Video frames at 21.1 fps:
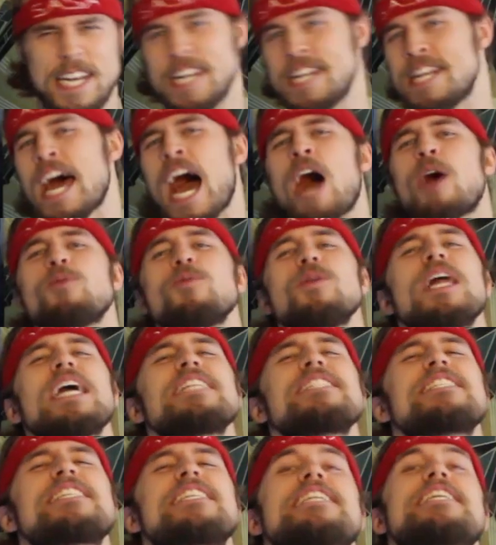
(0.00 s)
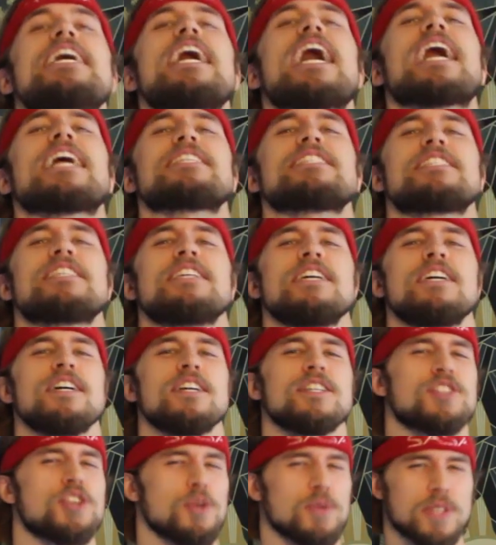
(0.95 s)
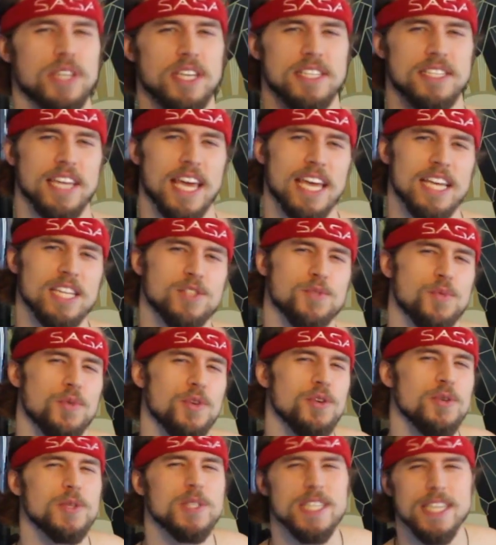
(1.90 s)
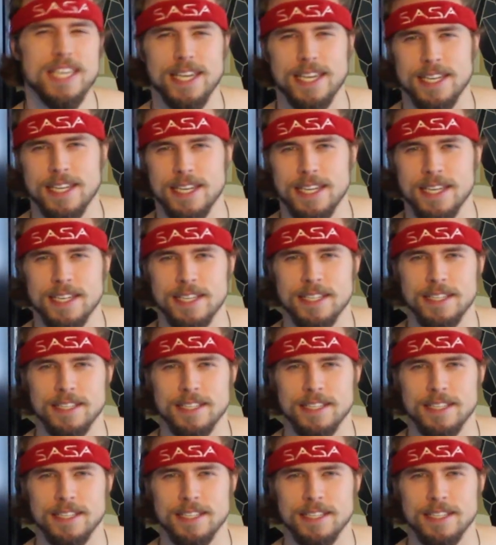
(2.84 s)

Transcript: Now let's get to today's routine.